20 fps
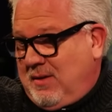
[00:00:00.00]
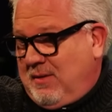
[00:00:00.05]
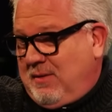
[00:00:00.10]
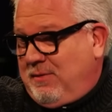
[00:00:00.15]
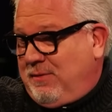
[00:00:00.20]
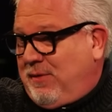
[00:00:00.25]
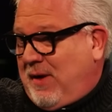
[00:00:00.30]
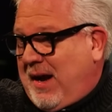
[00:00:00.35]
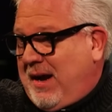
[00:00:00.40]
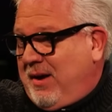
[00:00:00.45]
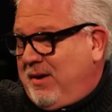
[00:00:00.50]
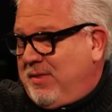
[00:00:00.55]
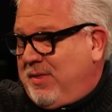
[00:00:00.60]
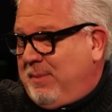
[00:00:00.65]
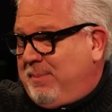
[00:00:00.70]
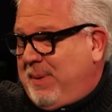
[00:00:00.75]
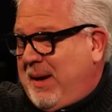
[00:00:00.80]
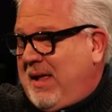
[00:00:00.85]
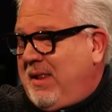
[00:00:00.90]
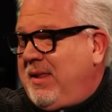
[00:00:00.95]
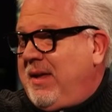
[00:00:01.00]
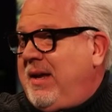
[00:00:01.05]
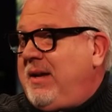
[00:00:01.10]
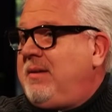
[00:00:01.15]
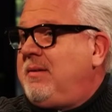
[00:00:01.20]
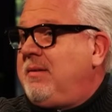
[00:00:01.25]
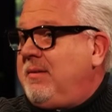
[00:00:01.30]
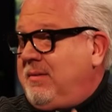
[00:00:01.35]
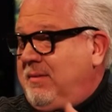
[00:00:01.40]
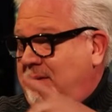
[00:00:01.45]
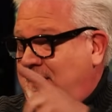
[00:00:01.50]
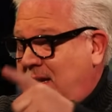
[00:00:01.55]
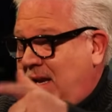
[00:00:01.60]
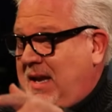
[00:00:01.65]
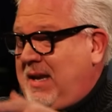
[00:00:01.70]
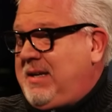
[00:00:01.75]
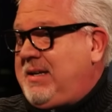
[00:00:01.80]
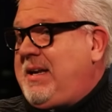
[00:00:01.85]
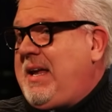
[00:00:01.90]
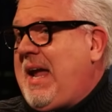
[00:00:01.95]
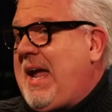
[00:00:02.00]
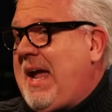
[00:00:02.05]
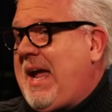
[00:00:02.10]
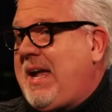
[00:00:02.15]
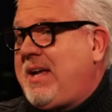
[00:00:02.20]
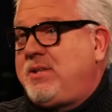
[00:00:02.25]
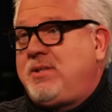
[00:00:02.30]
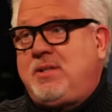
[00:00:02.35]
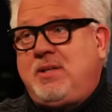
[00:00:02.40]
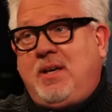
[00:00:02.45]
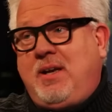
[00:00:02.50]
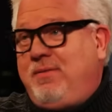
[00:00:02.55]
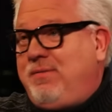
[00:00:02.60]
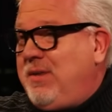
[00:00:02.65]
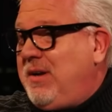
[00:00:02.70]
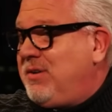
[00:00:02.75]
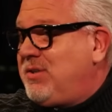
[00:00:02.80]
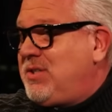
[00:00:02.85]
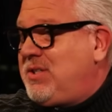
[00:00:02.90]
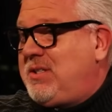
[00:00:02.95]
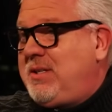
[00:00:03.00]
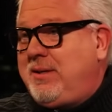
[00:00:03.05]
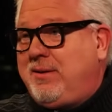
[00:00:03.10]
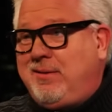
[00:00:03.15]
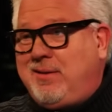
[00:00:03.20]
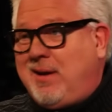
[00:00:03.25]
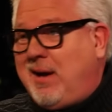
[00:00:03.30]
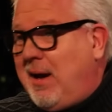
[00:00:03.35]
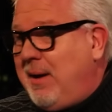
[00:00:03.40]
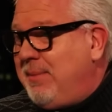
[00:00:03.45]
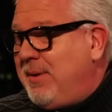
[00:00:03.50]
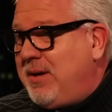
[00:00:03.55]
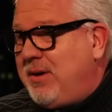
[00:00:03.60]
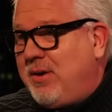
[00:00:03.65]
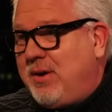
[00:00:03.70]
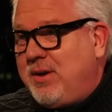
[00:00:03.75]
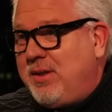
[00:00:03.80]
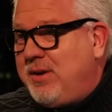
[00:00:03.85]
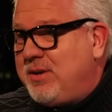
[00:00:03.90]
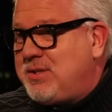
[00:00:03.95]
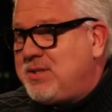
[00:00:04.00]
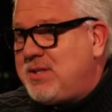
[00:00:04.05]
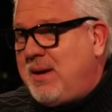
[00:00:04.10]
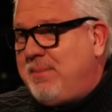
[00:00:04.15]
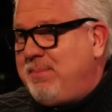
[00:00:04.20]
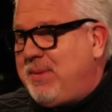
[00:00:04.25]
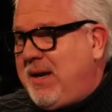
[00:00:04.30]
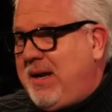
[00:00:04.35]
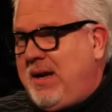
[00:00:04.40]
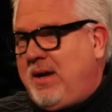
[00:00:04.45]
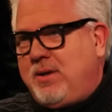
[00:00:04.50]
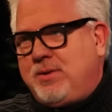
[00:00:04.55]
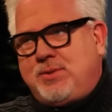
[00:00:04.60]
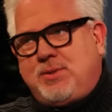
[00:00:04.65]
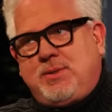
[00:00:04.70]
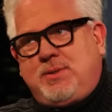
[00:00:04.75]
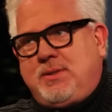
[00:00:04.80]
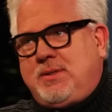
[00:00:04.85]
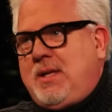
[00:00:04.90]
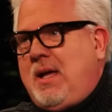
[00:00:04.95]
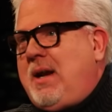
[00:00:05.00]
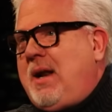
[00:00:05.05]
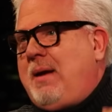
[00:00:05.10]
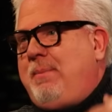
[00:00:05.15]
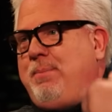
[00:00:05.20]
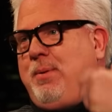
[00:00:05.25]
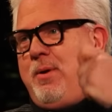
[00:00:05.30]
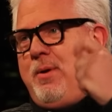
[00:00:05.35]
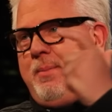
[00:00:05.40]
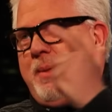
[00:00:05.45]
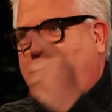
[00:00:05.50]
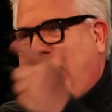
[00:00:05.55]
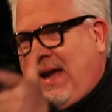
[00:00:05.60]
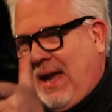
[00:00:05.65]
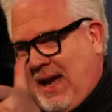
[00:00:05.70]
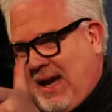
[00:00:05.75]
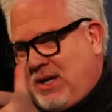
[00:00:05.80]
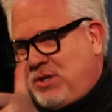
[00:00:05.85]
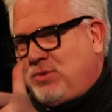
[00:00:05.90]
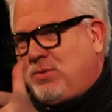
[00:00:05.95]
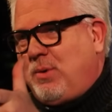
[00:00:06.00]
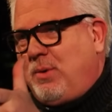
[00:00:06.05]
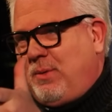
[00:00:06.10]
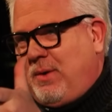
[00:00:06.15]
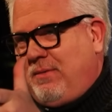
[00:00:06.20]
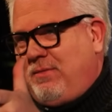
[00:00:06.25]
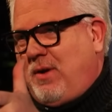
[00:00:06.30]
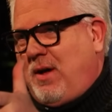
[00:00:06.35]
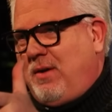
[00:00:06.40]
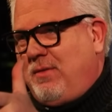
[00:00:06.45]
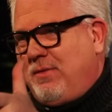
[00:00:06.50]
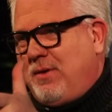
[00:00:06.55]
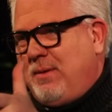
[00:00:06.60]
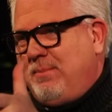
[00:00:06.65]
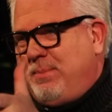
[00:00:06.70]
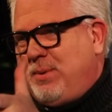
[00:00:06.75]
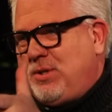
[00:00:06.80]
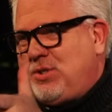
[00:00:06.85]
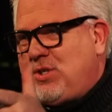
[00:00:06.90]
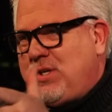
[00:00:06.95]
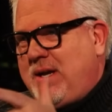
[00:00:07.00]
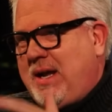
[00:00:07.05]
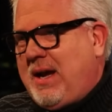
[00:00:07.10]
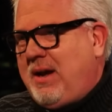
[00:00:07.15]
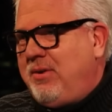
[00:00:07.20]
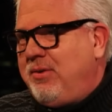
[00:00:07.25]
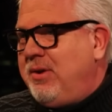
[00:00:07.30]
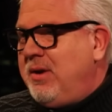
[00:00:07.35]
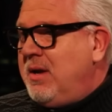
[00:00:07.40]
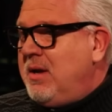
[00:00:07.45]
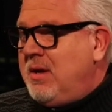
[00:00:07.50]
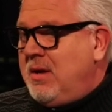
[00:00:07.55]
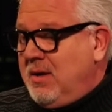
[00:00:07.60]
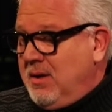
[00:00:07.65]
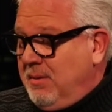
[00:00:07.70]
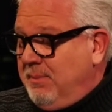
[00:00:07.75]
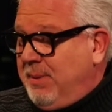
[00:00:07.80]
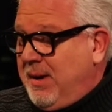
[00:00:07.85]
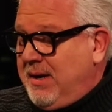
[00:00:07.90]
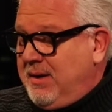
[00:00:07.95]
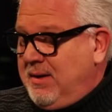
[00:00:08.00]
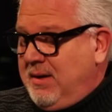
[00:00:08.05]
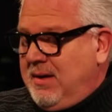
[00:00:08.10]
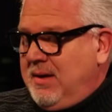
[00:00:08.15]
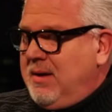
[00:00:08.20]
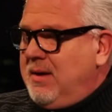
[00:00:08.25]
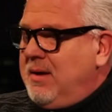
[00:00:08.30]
fire the pellet, hit gas. If they're still coming or there's something else, then I pull my actual revolver and put you down. Mm. But